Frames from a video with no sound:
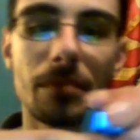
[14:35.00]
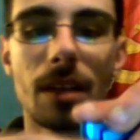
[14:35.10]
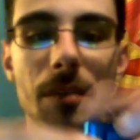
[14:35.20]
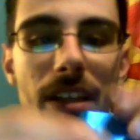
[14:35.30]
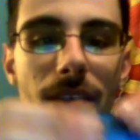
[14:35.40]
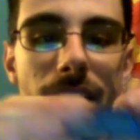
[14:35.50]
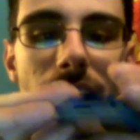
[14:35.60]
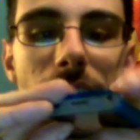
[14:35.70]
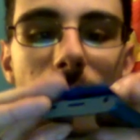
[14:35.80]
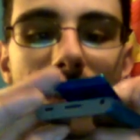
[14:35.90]

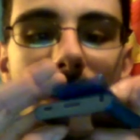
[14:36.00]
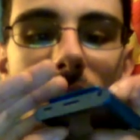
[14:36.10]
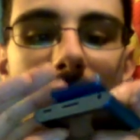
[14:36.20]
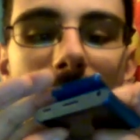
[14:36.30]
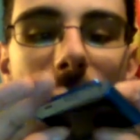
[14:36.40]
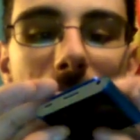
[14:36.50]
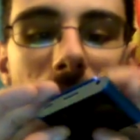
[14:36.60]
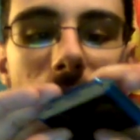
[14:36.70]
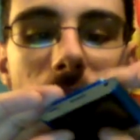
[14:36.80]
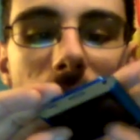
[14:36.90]
Eclipse is not really that big
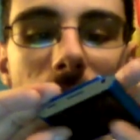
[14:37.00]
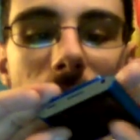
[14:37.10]
of a